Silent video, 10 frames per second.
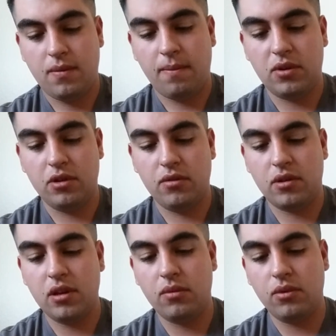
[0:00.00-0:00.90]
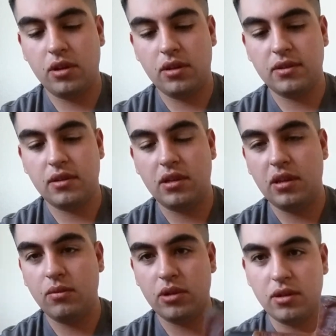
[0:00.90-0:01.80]
My other Kaywoodie is a
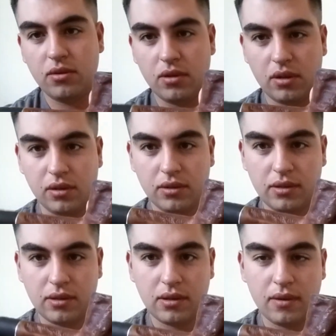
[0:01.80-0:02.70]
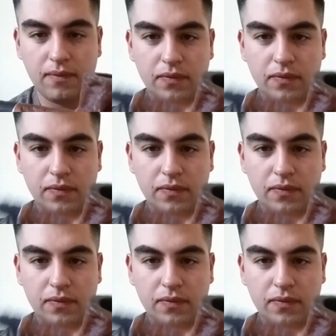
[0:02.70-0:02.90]
Kaywoodie drinkless.